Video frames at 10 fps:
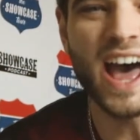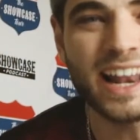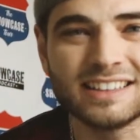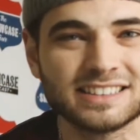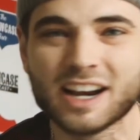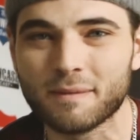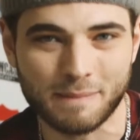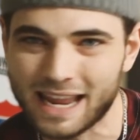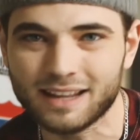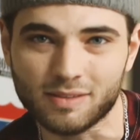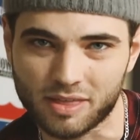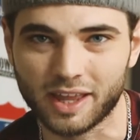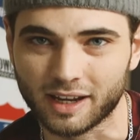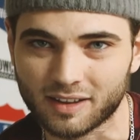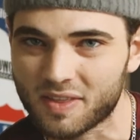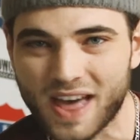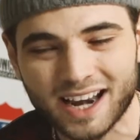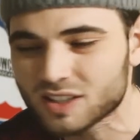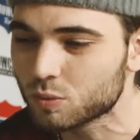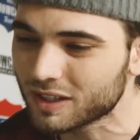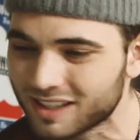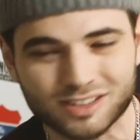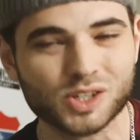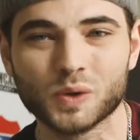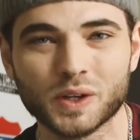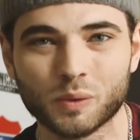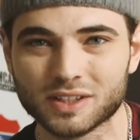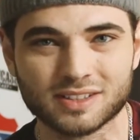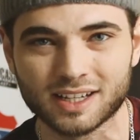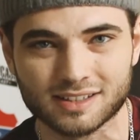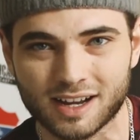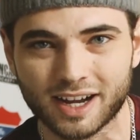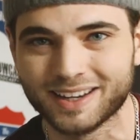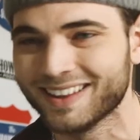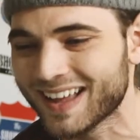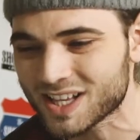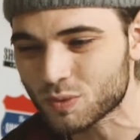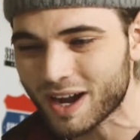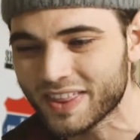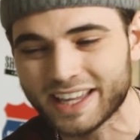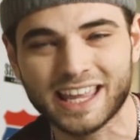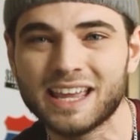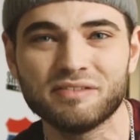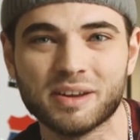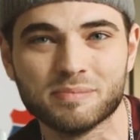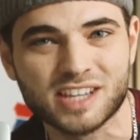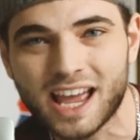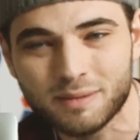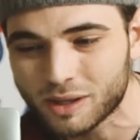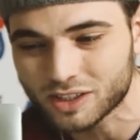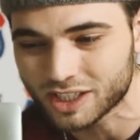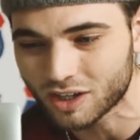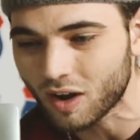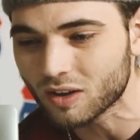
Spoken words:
That is their main thing. That is what they're doing with 6ix9ine, and that's why they gave him $10 million.